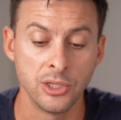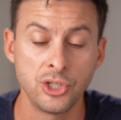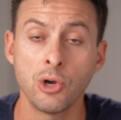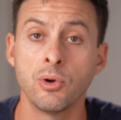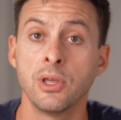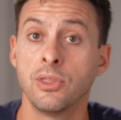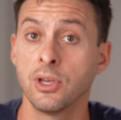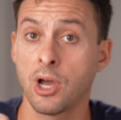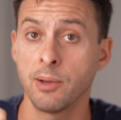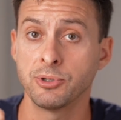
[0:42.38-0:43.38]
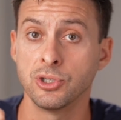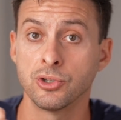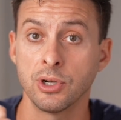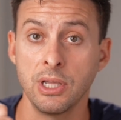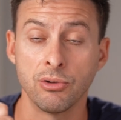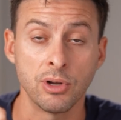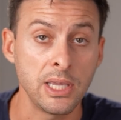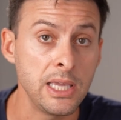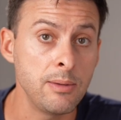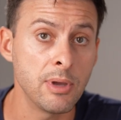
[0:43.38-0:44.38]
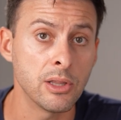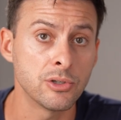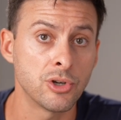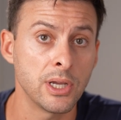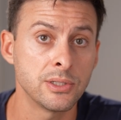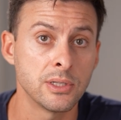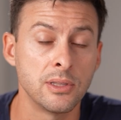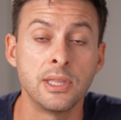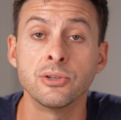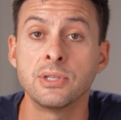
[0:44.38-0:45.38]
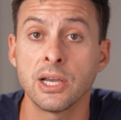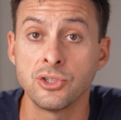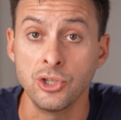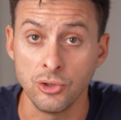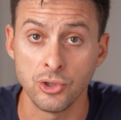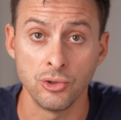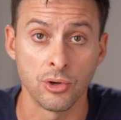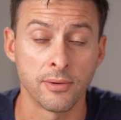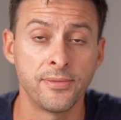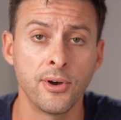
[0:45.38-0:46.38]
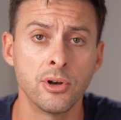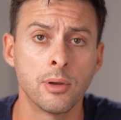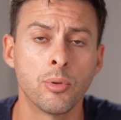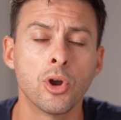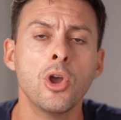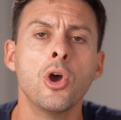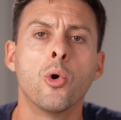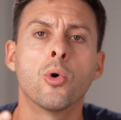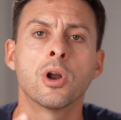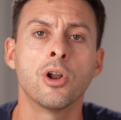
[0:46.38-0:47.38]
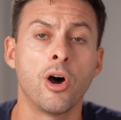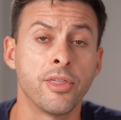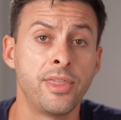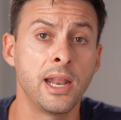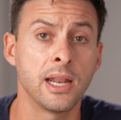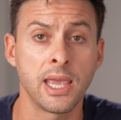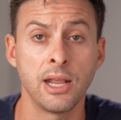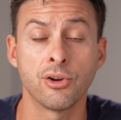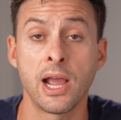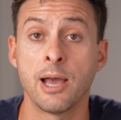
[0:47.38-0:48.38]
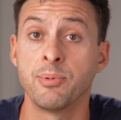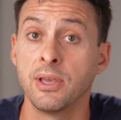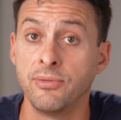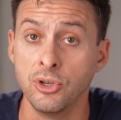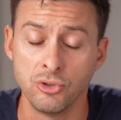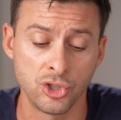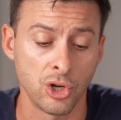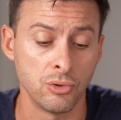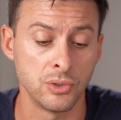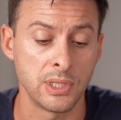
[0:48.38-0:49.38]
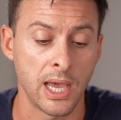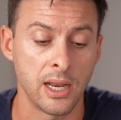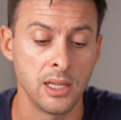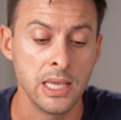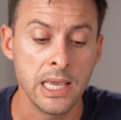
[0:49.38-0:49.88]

So the options are either email address, they'll text you to your phone number, or an authenticator app if you chose that.